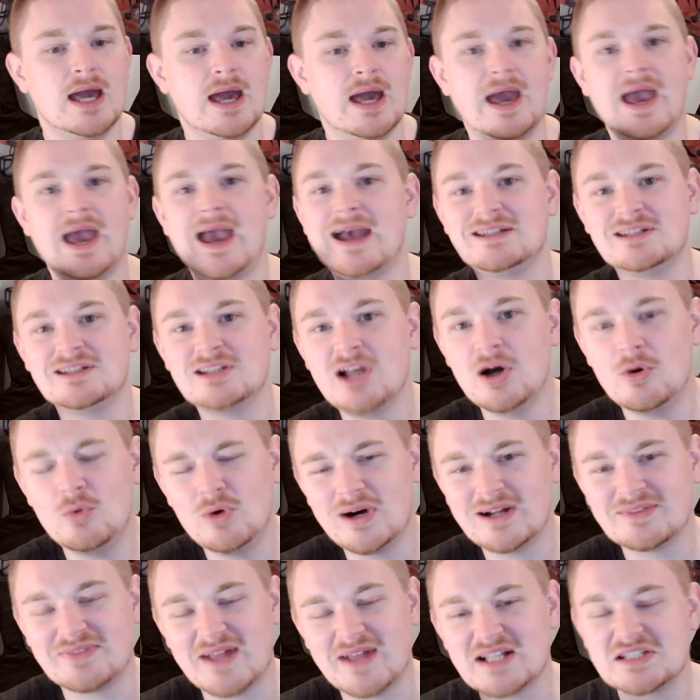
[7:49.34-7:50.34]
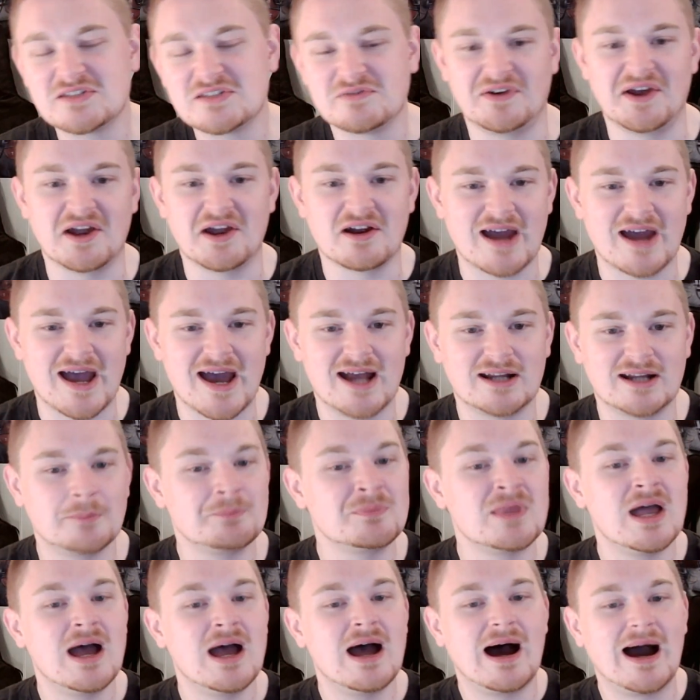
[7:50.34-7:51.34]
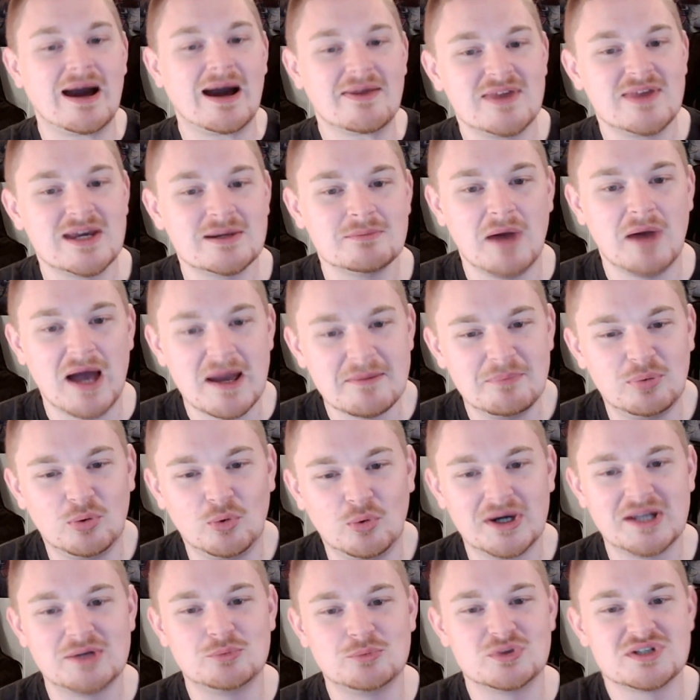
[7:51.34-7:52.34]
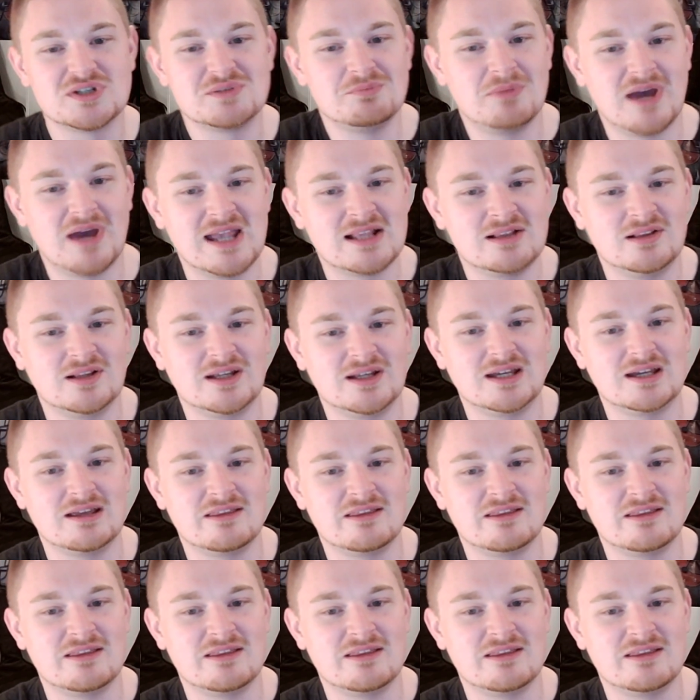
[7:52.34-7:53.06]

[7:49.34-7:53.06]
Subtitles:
And you know what? That's fair, Adam. I think my point was mainly